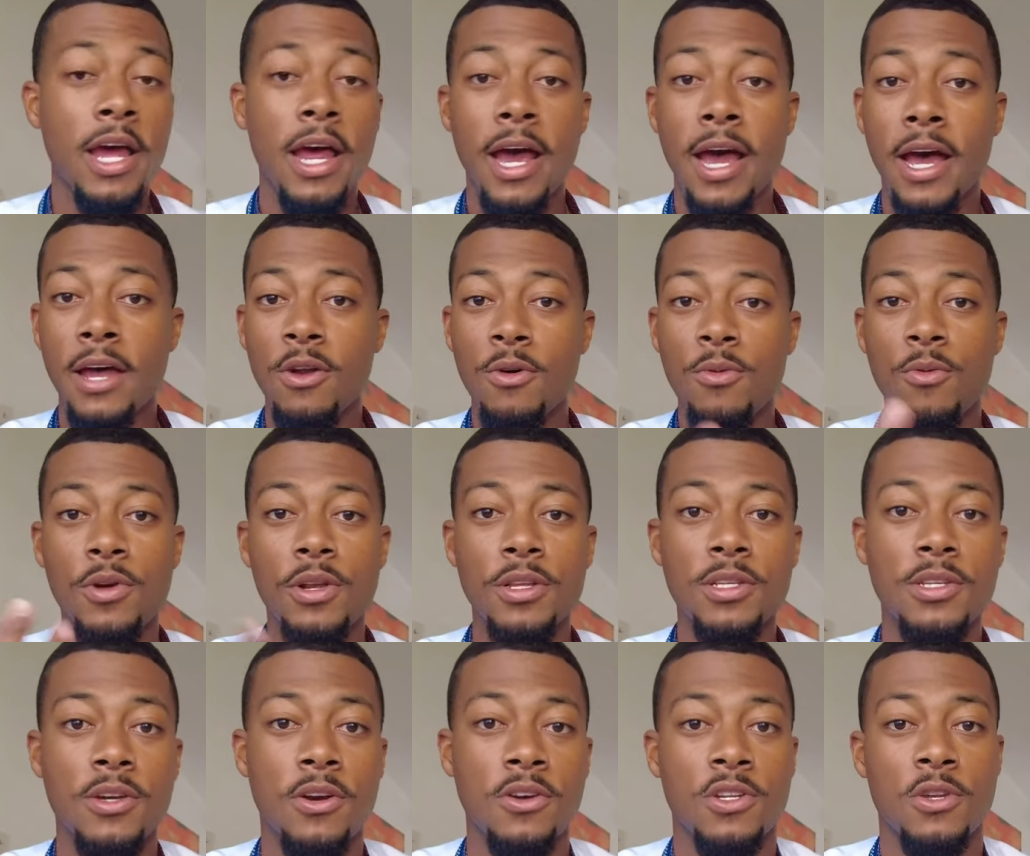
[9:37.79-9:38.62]
I don't want to
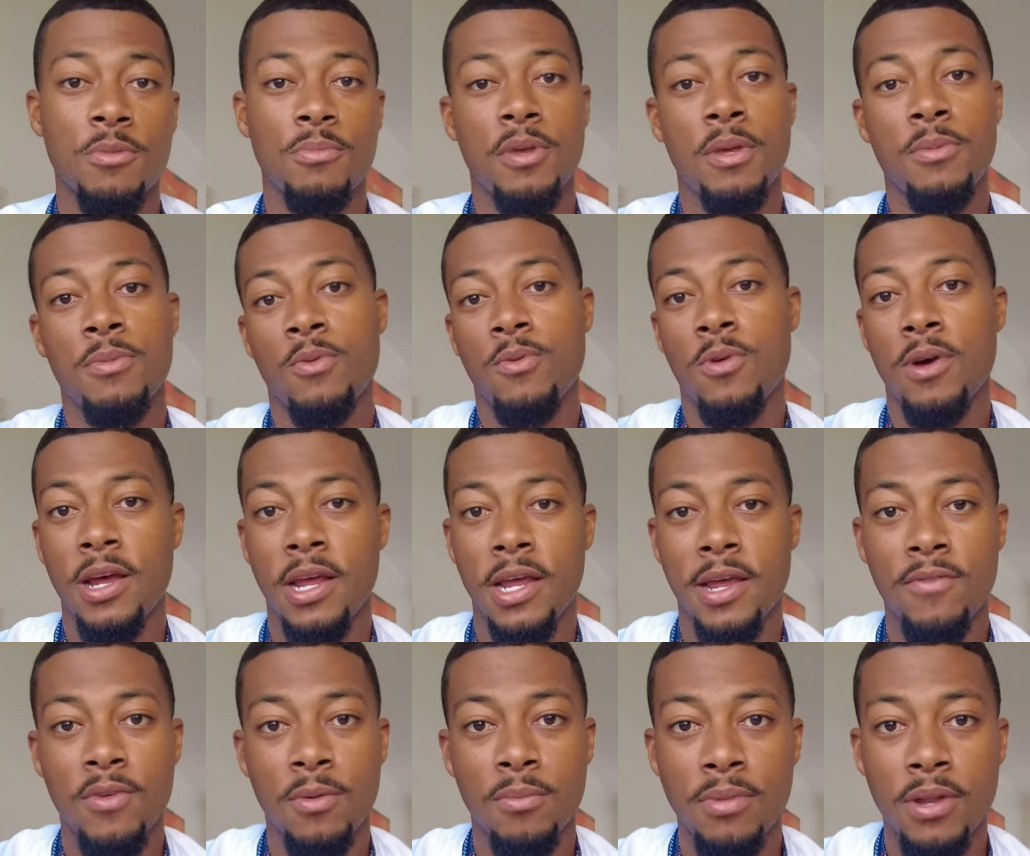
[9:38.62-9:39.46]
talk to people while I
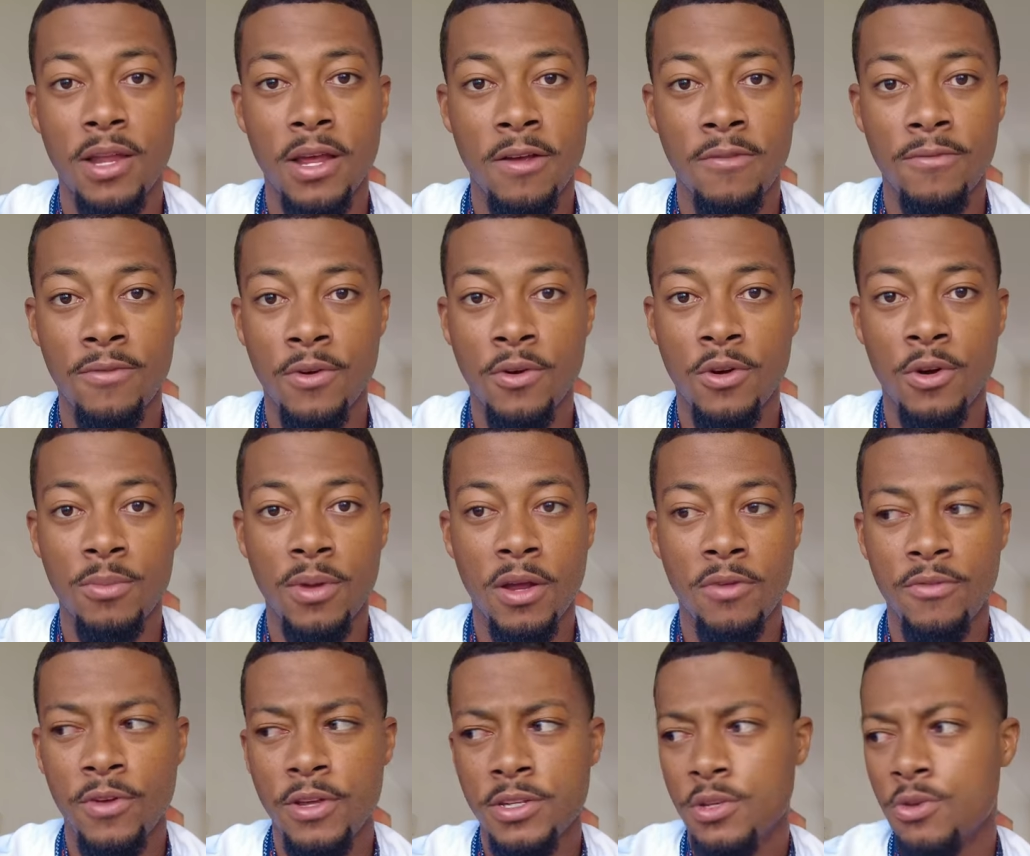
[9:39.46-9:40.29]
have a blindfold on
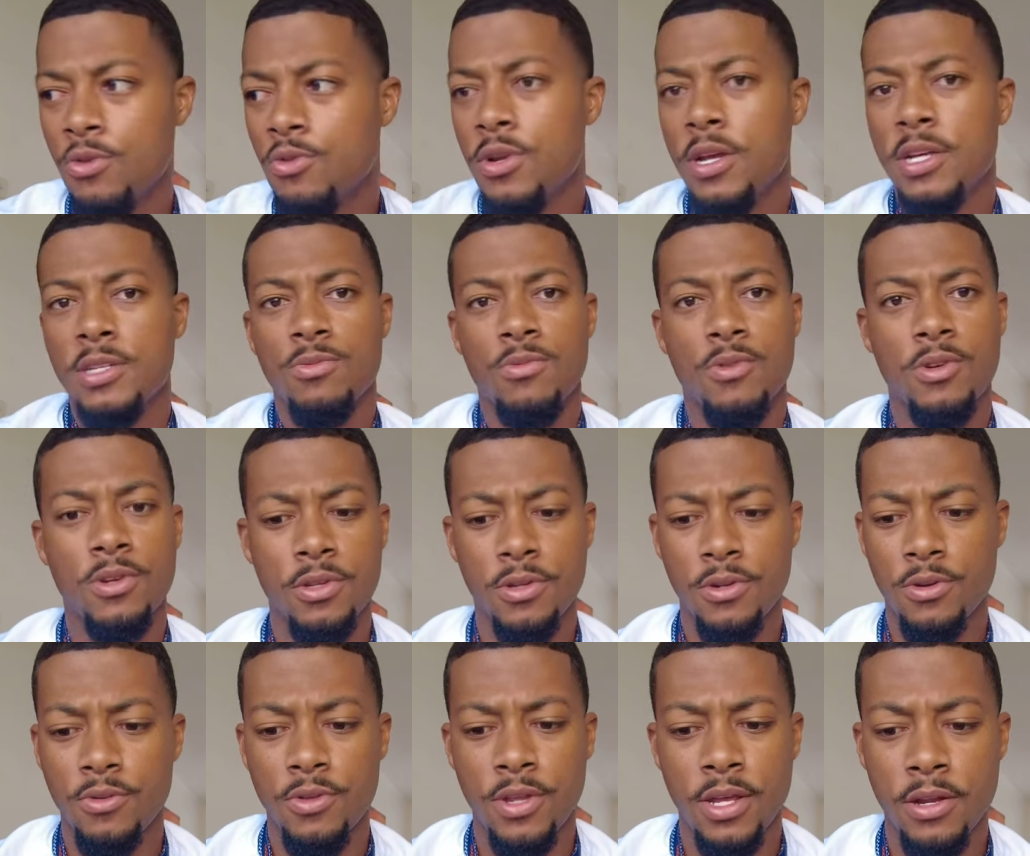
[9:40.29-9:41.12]
my face. Who does want to
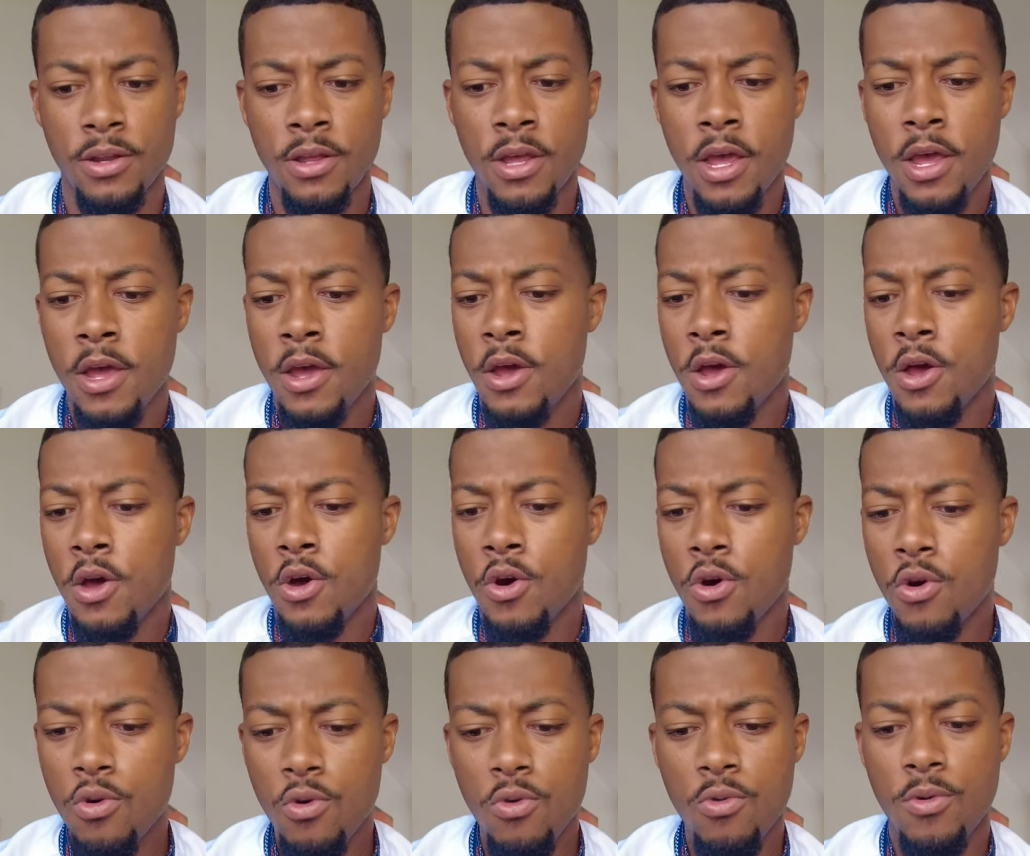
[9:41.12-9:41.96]
do that?
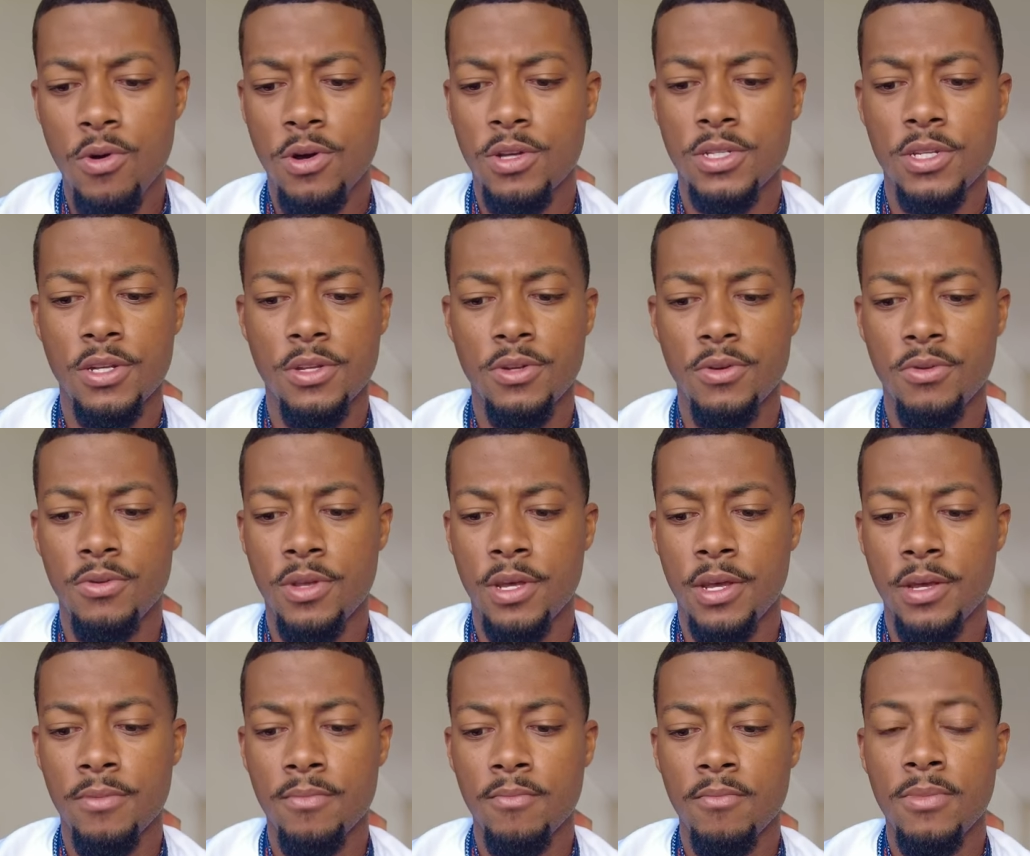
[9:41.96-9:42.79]
Who wants to do
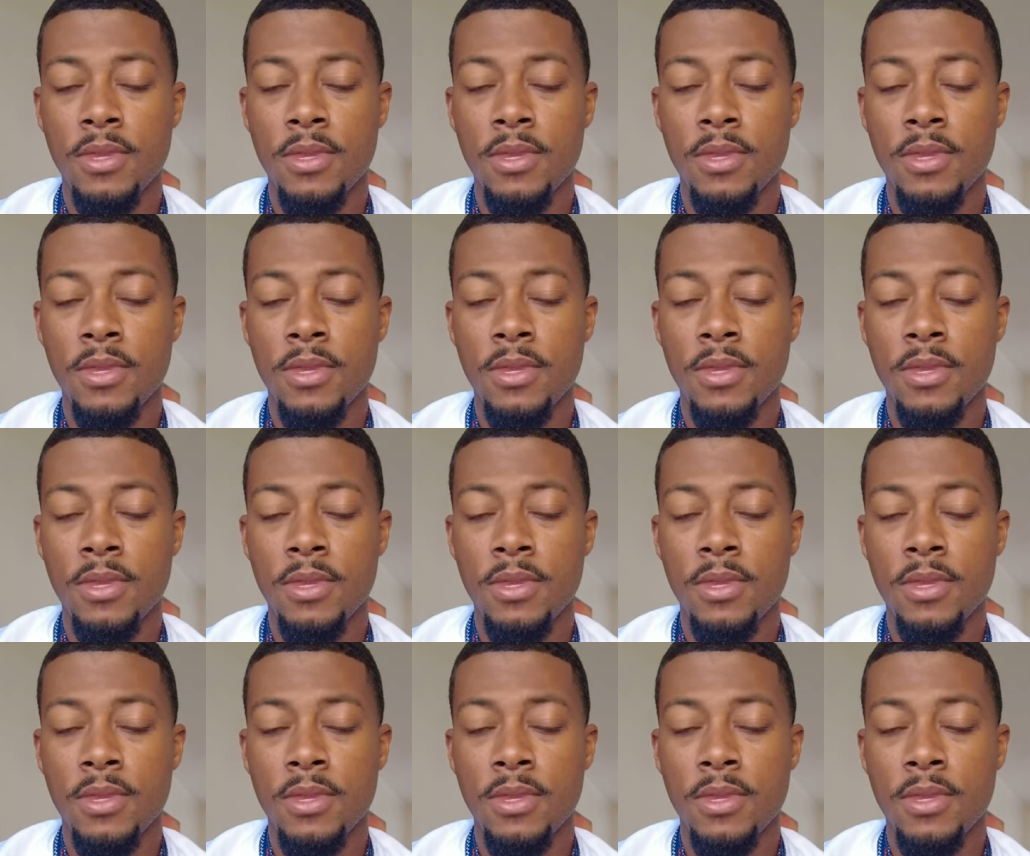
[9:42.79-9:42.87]
that?